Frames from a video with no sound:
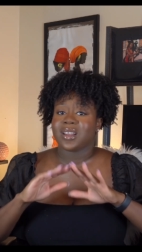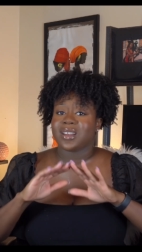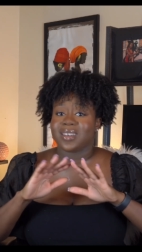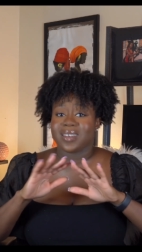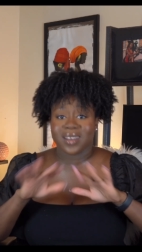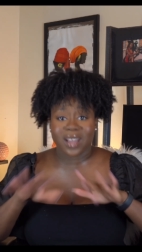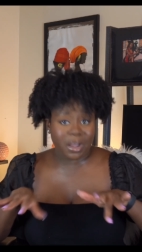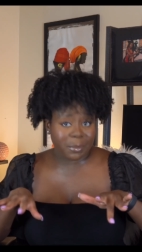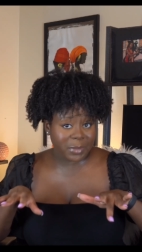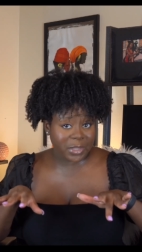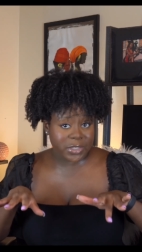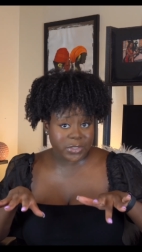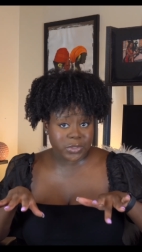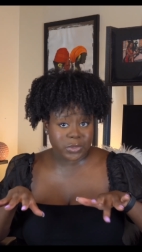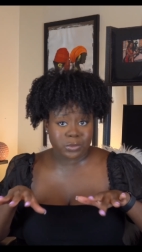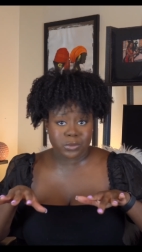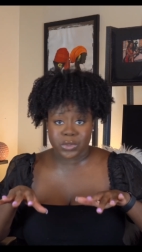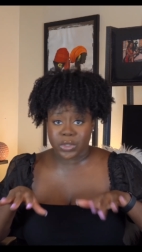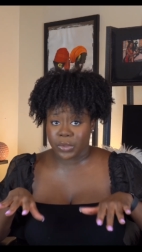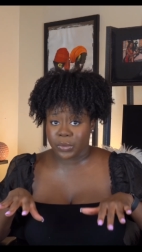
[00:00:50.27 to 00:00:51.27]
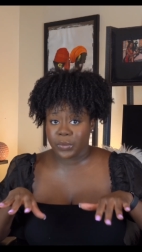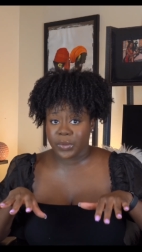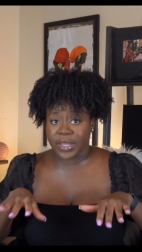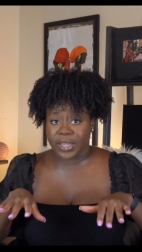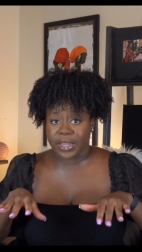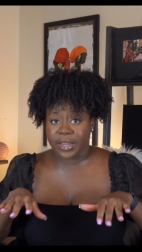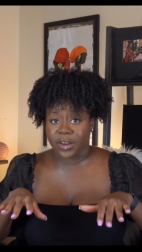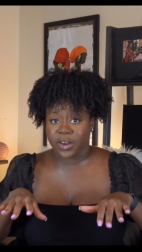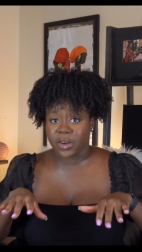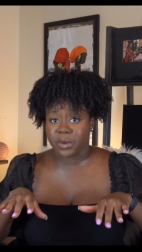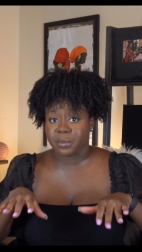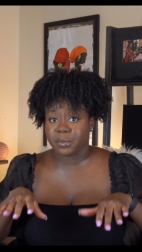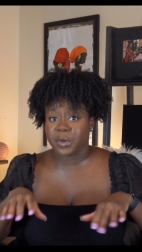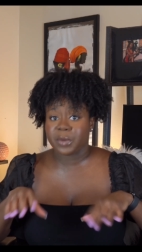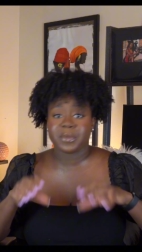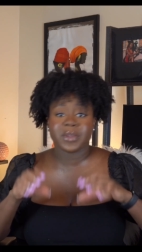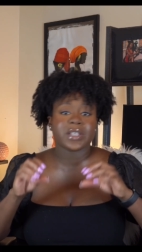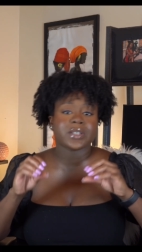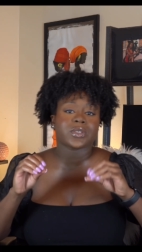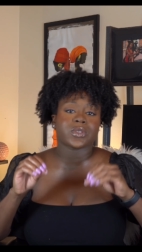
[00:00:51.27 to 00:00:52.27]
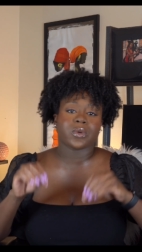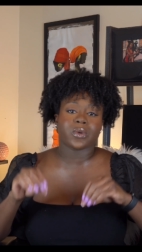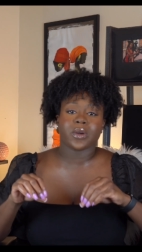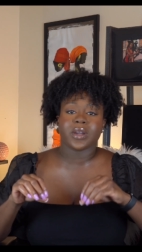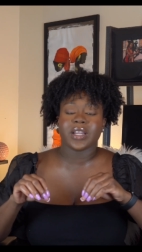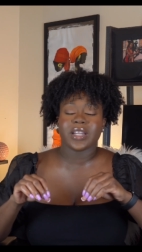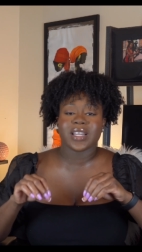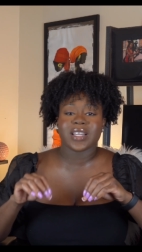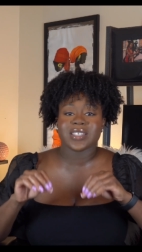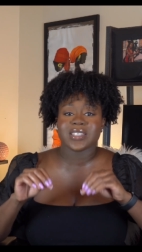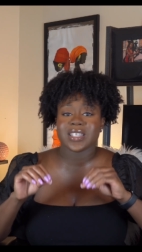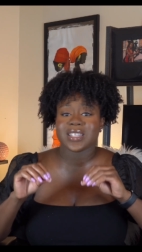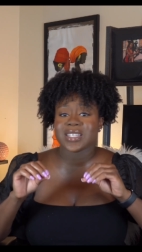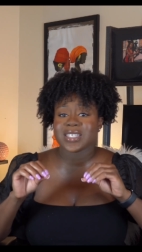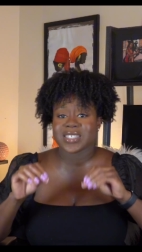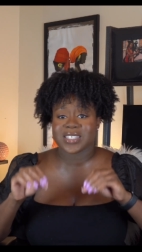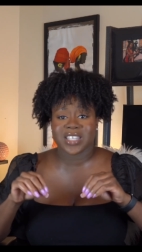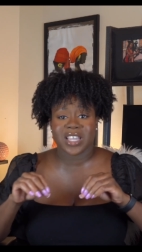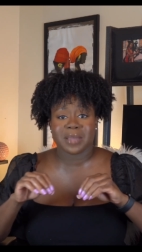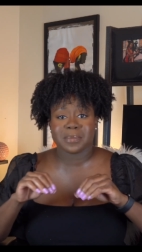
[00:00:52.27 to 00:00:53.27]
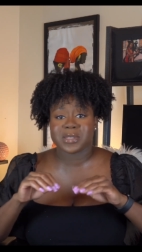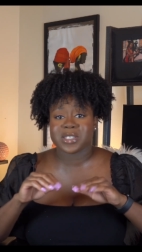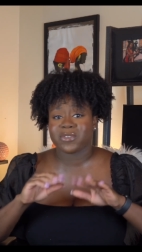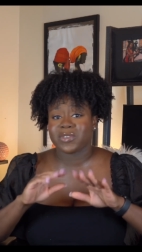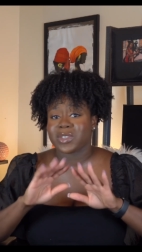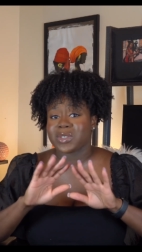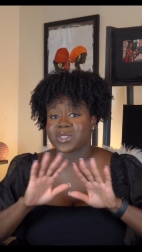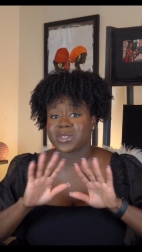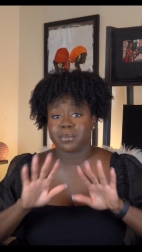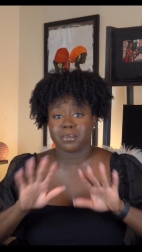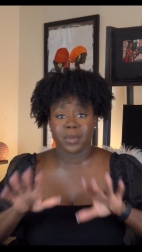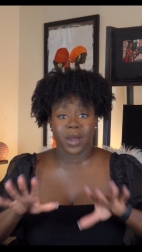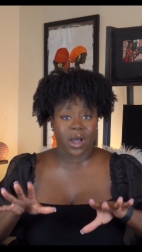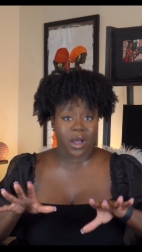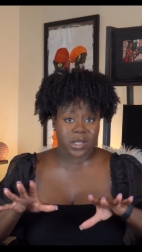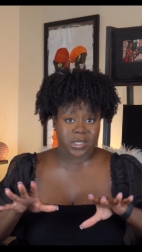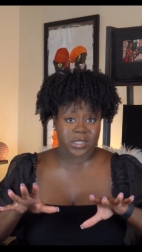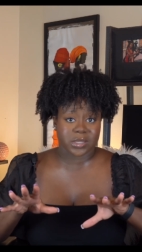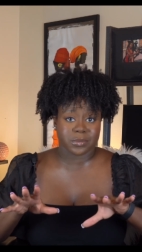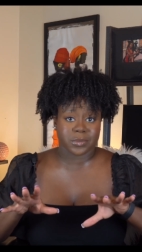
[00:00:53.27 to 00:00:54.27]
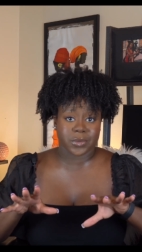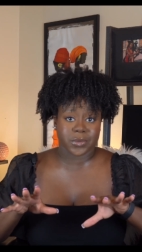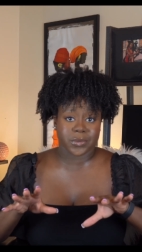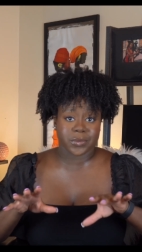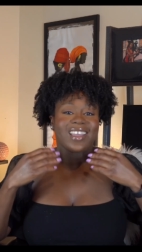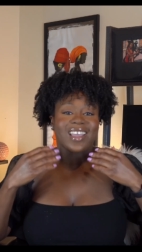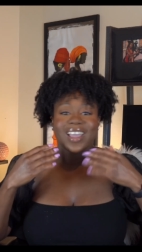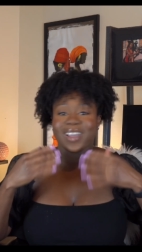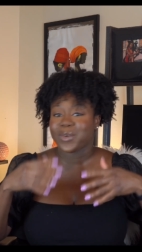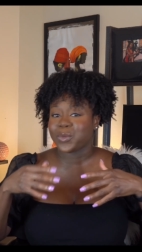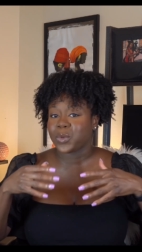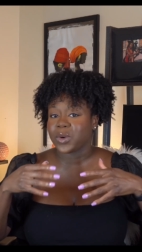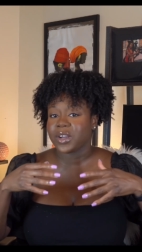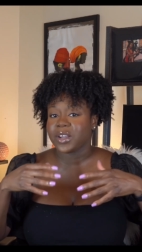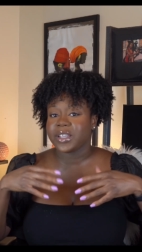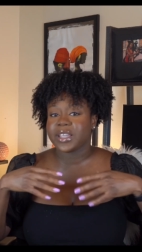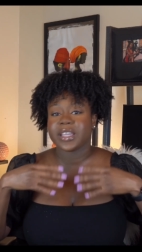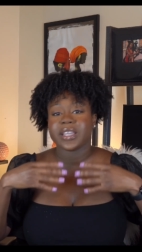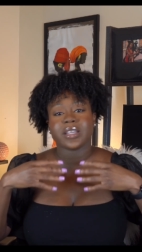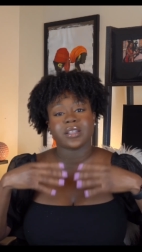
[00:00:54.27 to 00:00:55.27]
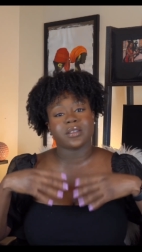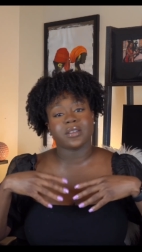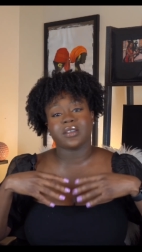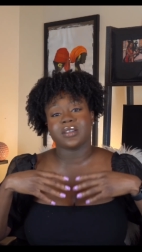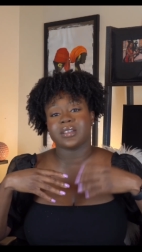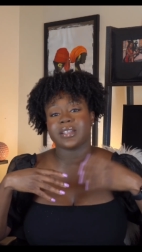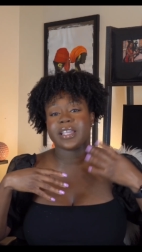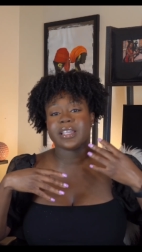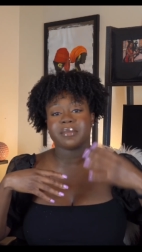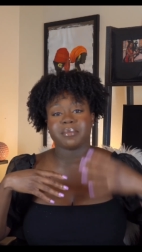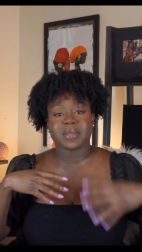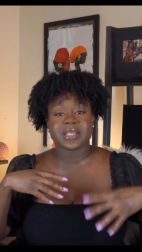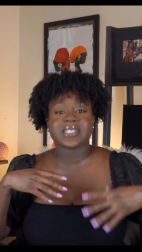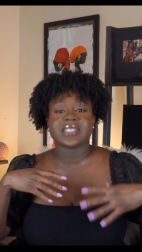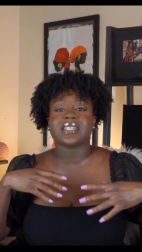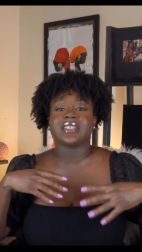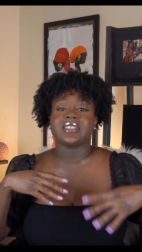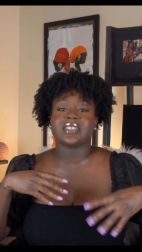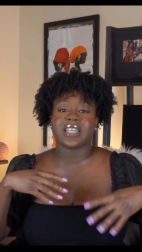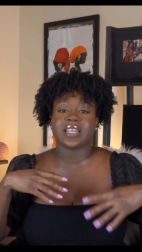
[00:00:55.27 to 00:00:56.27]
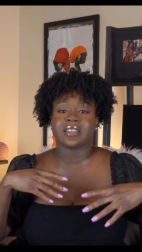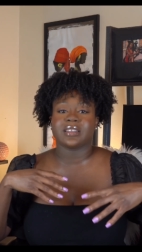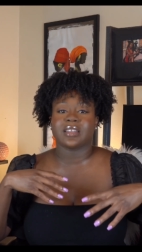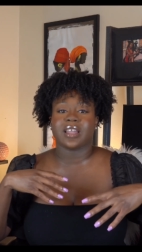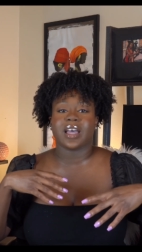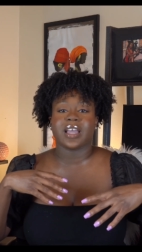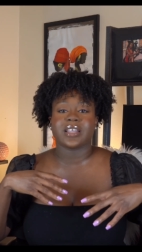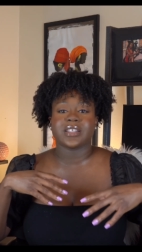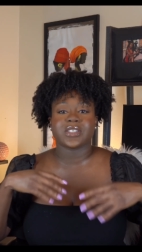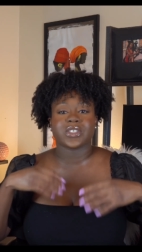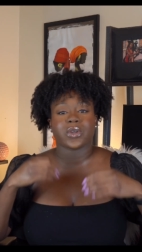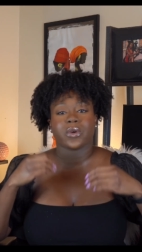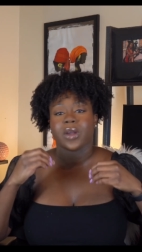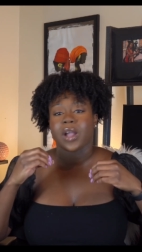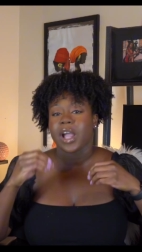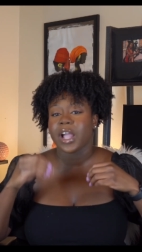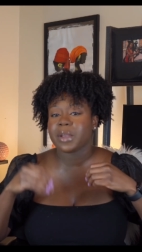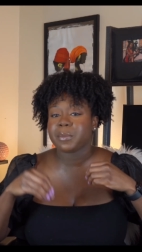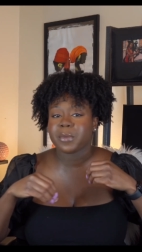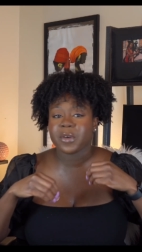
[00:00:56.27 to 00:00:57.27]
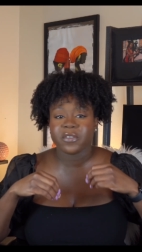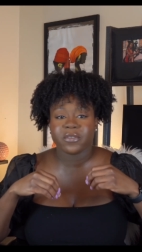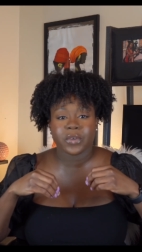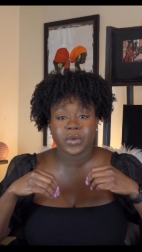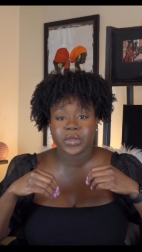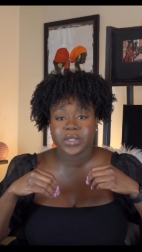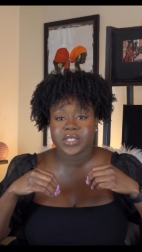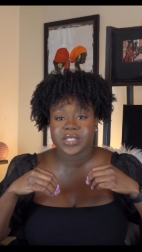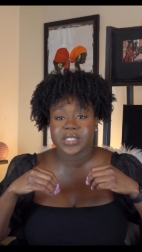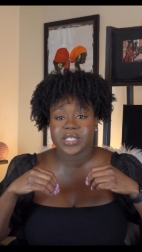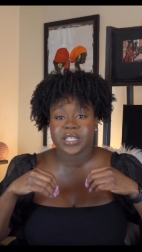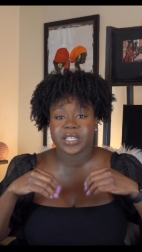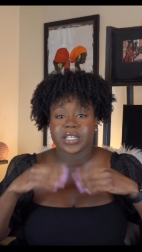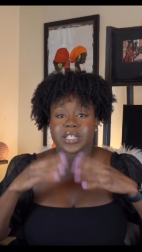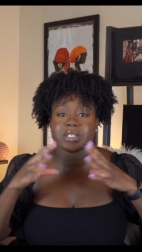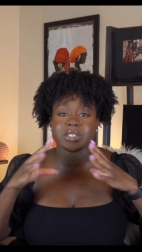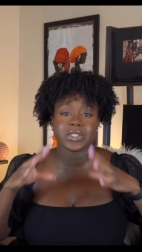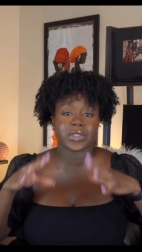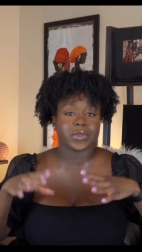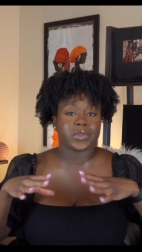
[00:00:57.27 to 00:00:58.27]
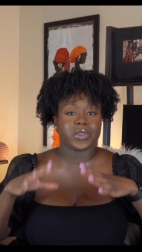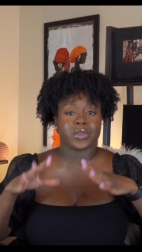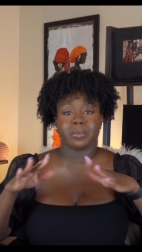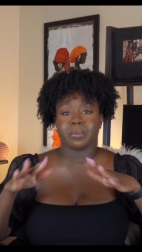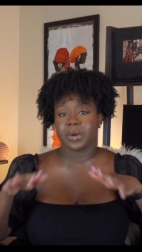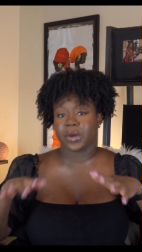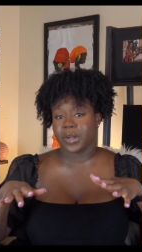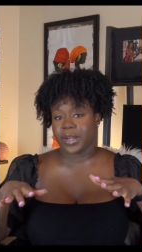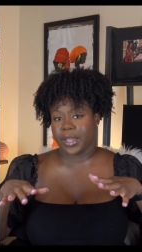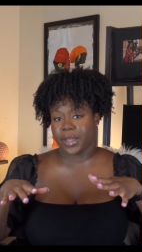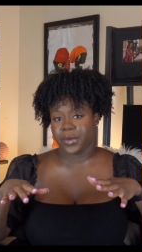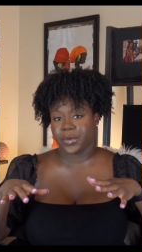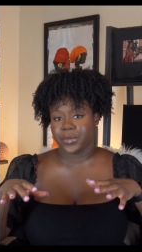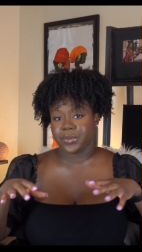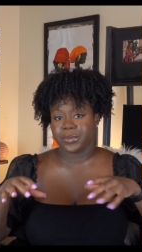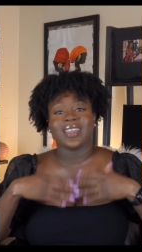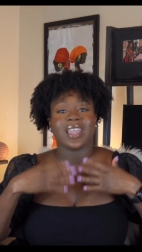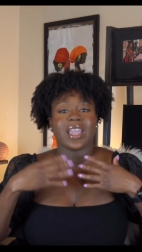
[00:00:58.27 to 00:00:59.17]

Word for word: not because you don't care, but because organizing the steps feels impossible. At work, it can look like missing deadlines or hyper focusing until you burn out.